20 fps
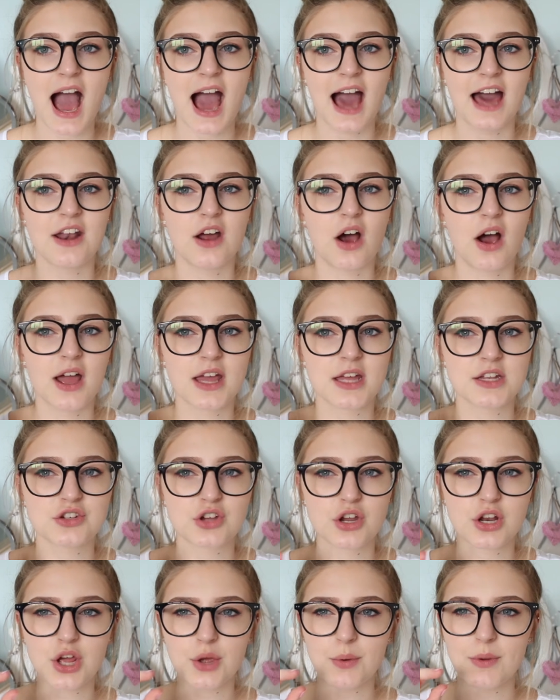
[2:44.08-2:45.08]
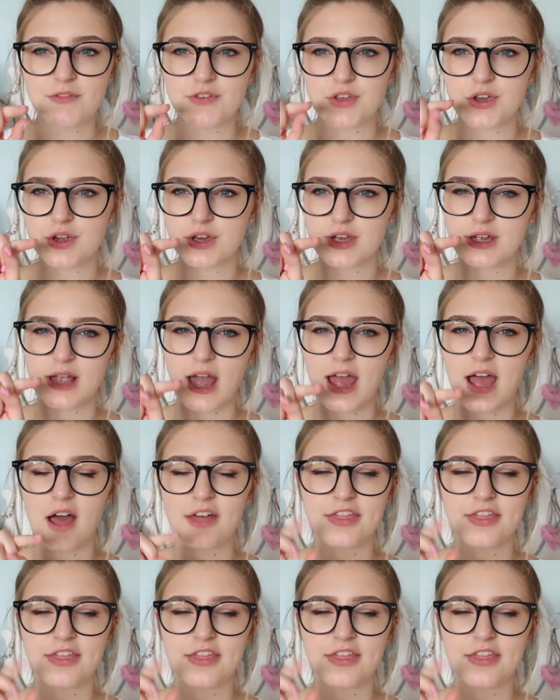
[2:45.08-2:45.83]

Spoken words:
And I don't know if you could get,